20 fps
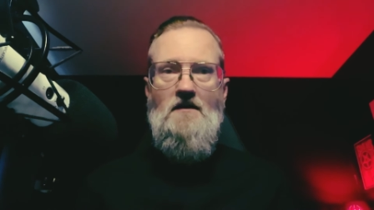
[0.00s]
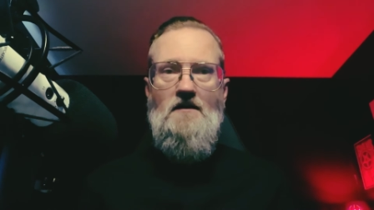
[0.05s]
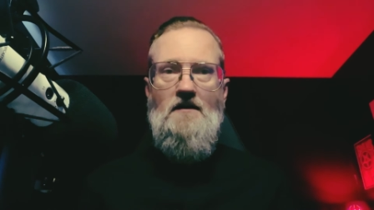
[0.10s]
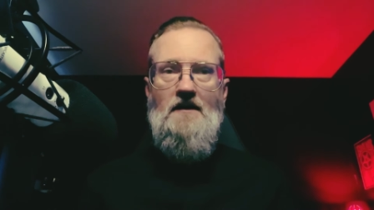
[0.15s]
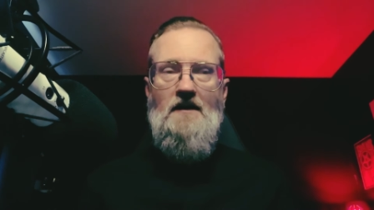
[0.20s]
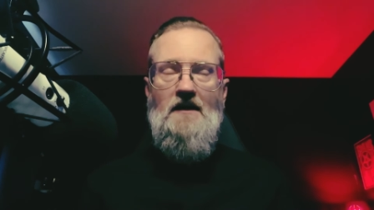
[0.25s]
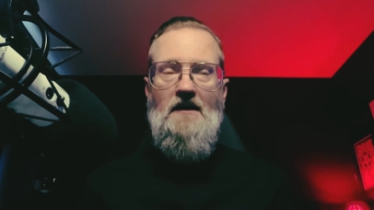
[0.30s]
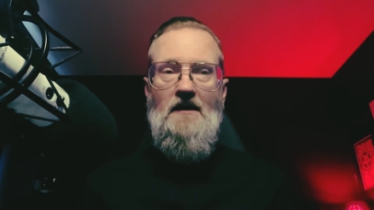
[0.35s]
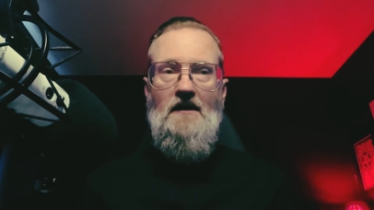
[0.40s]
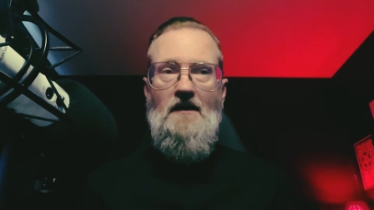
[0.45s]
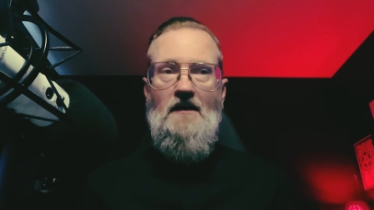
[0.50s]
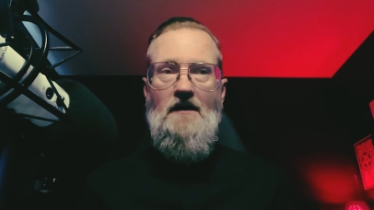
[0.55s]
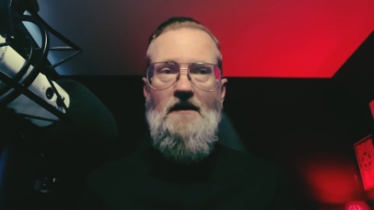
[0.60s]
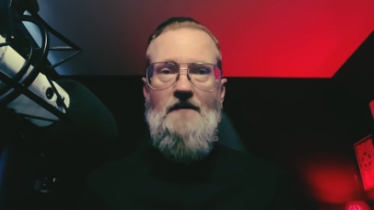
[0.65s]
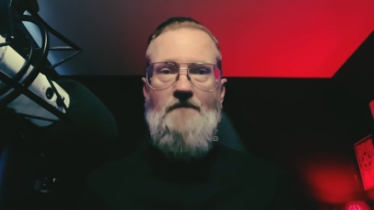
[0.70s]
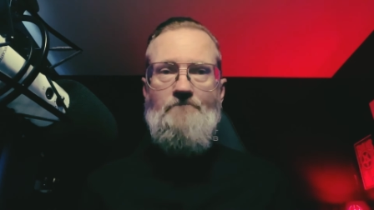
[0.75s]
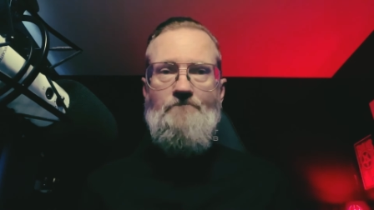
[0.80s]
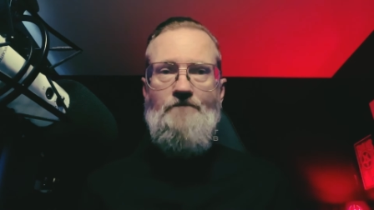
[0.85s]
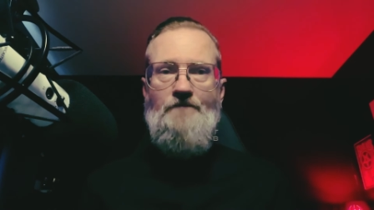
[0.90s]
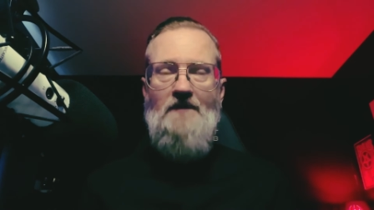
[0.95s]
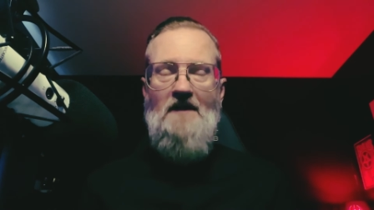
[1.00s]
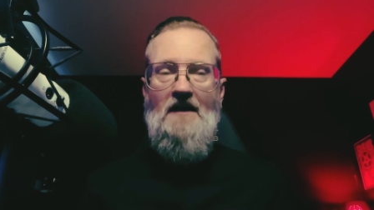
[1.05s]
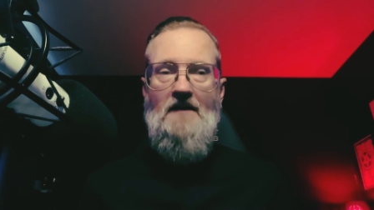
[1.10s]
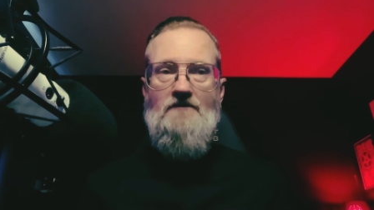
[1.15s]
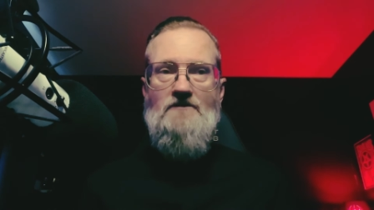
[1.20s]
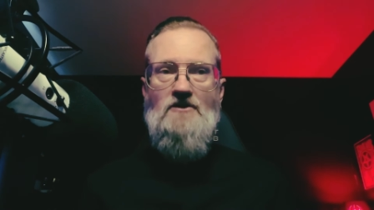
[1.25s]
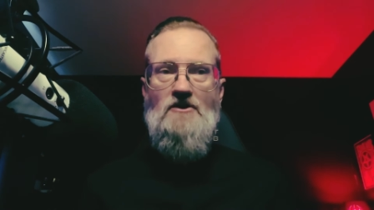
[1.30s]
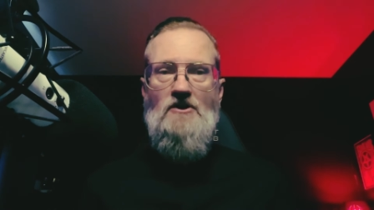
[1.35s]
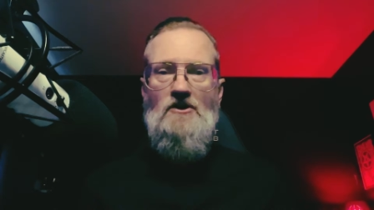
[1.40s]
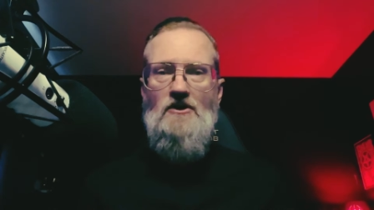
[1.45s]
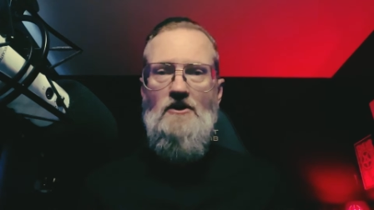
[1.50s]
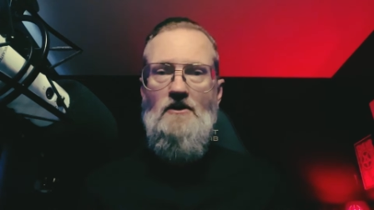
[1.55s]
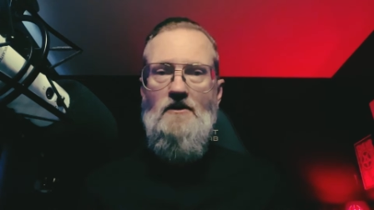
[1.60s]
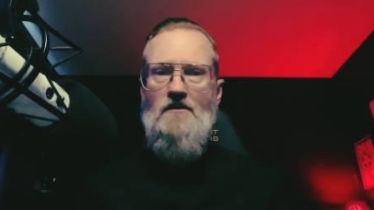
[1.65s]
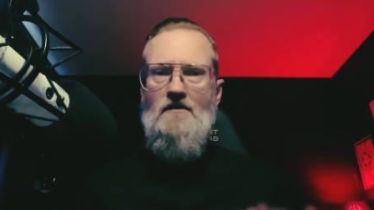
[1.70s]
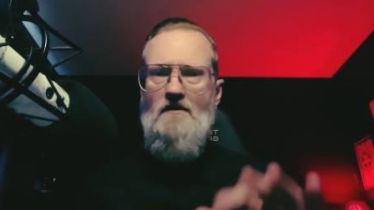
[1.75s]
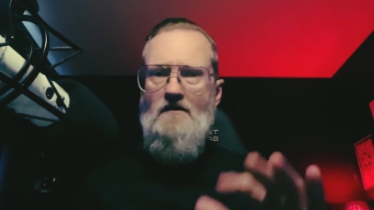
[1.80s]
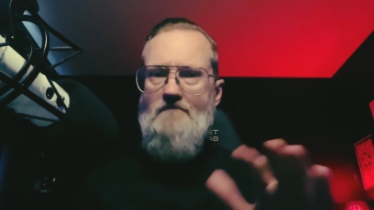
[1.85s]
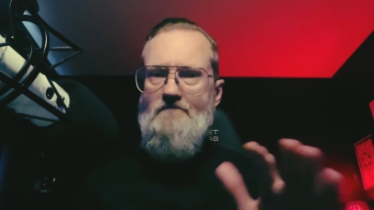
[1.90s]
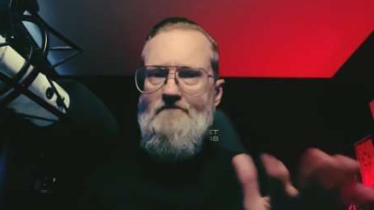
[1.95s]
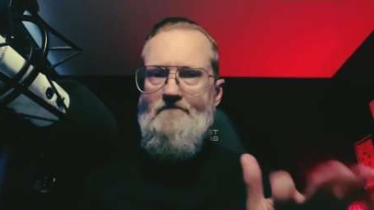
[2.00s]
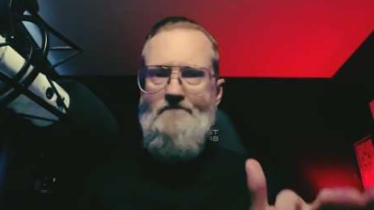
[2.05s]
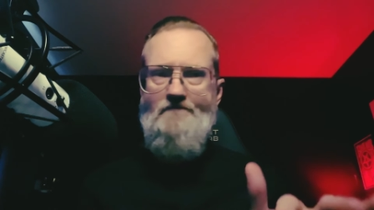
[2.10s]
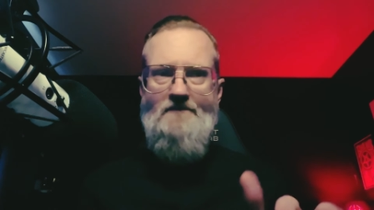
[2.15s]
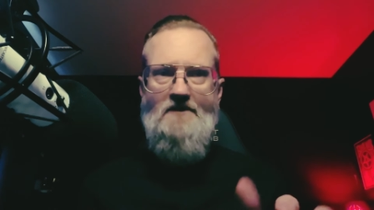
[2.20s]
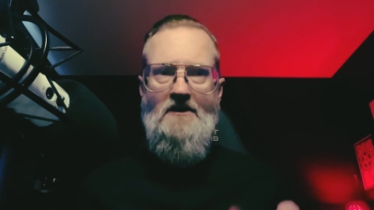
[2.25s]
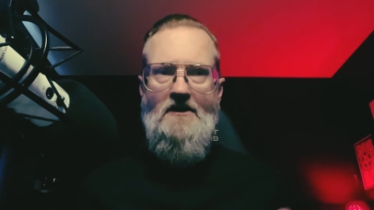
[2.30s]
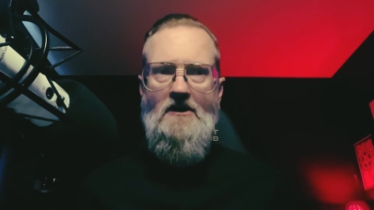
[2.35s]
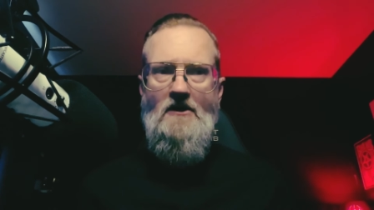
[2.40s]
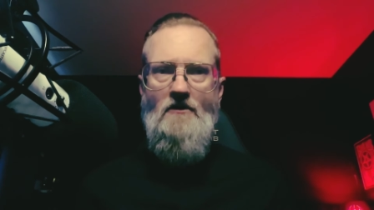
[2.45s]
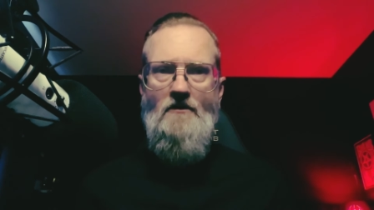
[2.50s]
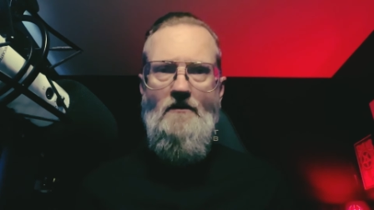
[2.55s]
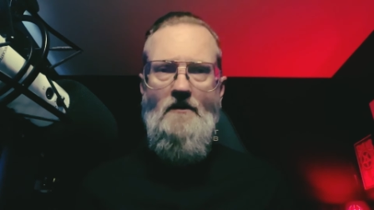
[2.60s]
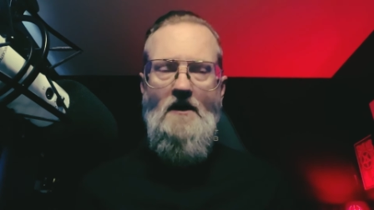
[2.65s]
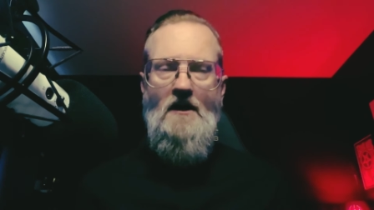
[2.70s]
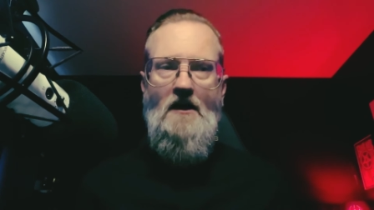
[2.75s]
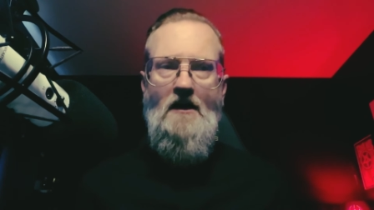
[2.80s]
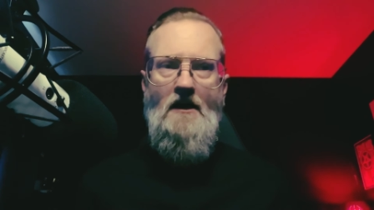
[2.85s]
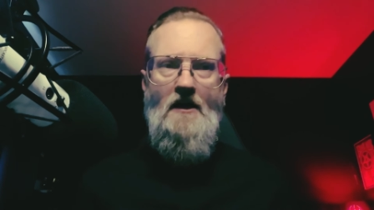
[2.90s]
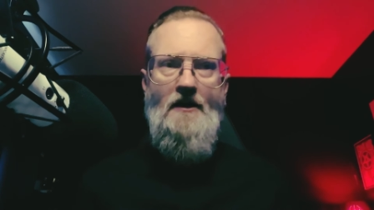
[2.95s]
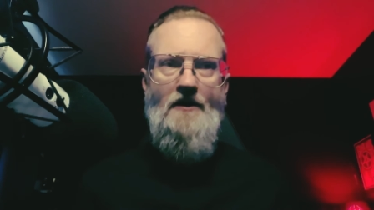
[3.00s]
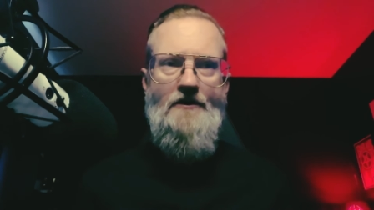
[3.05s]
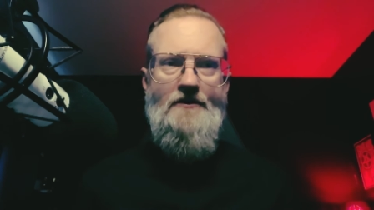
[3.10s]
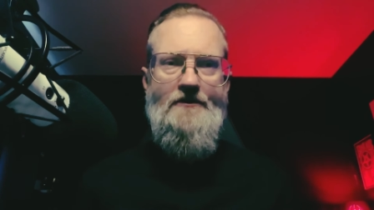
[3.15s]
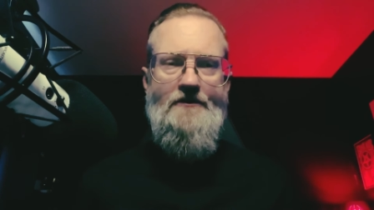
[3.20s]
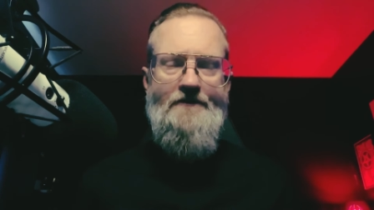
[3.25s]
And after, you know, uh,